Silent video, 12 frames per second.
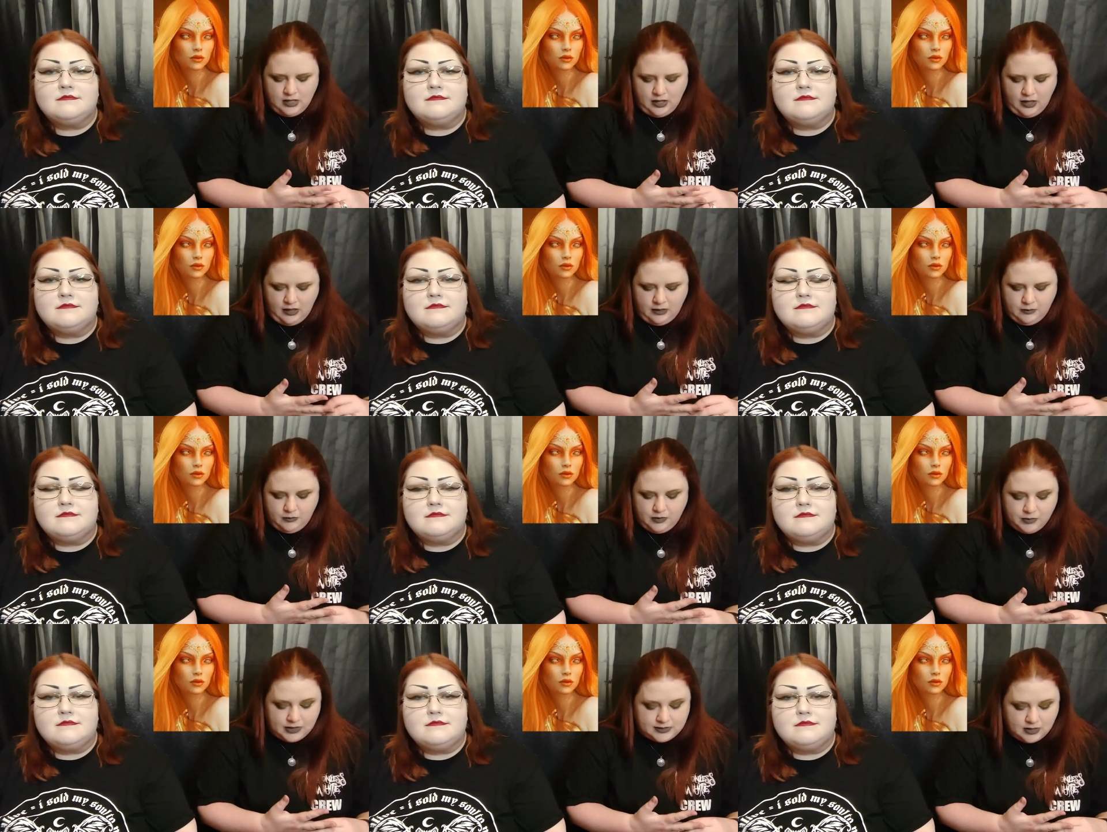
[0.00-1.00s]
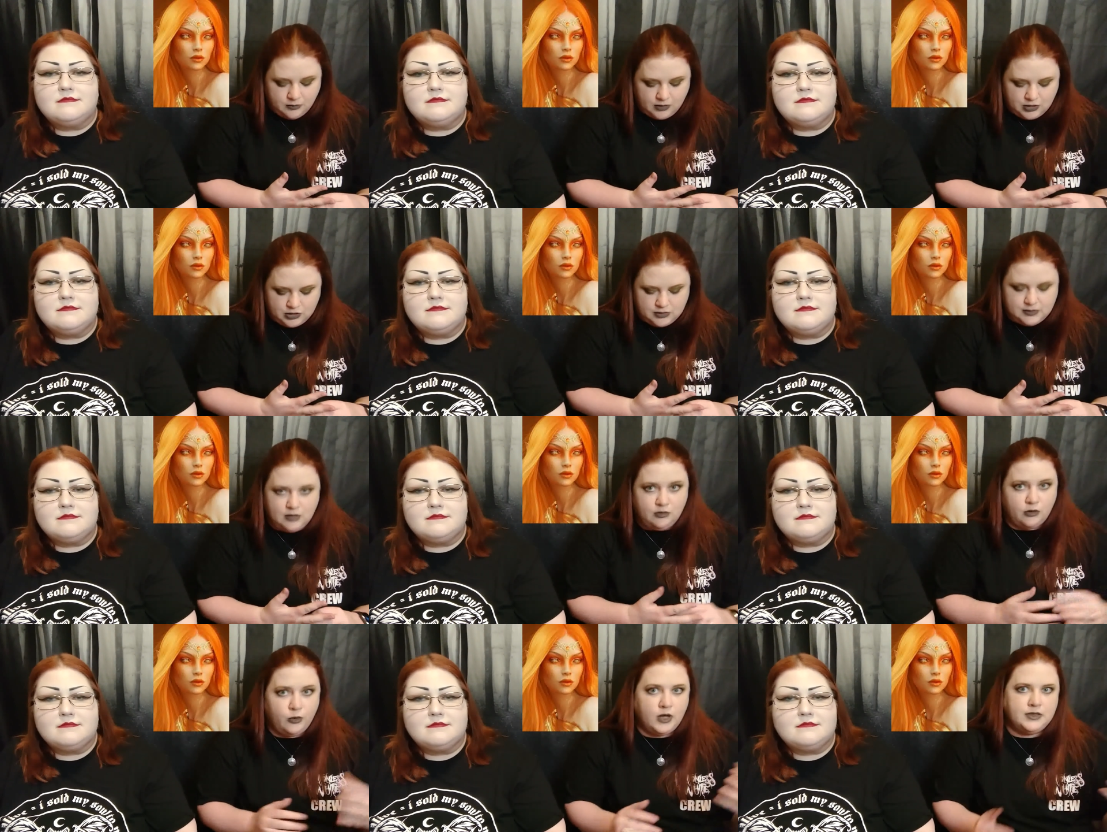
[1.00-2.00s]
Speaker 1: Um, by some legends. They
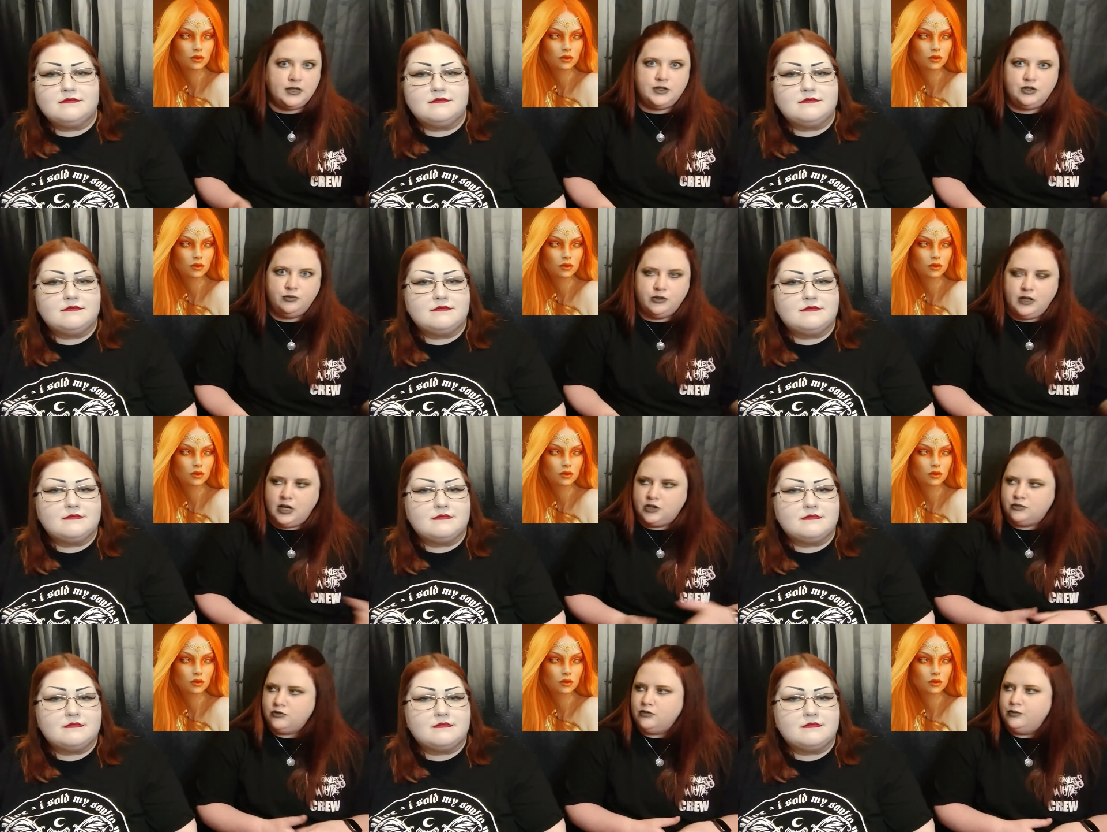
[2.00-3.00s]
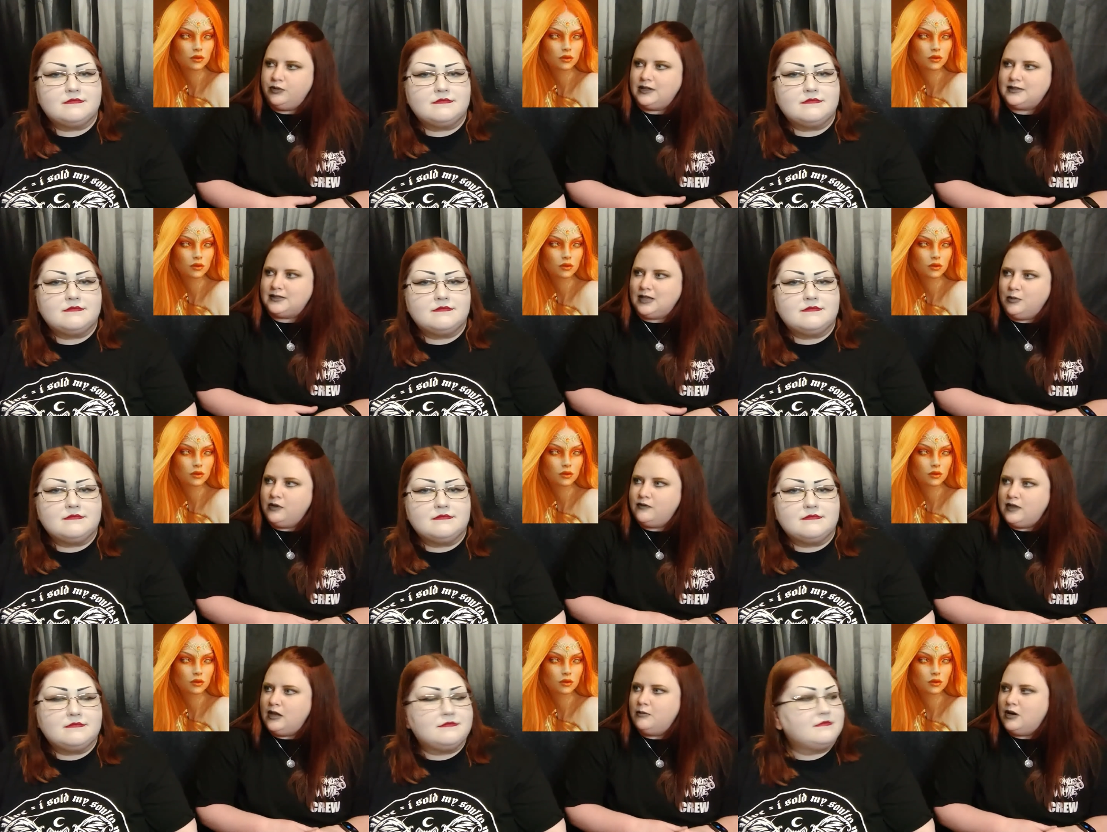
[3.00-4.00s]
were quasi supernatural, but some
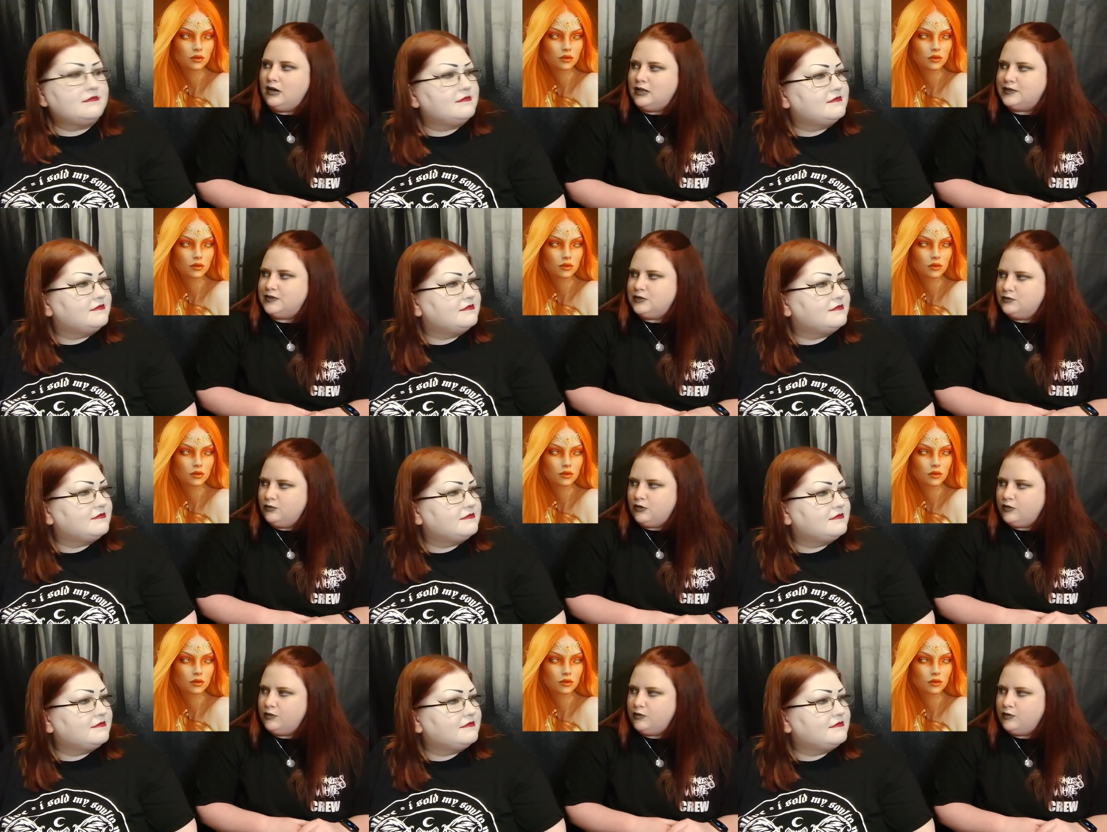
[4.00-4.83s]
of them also were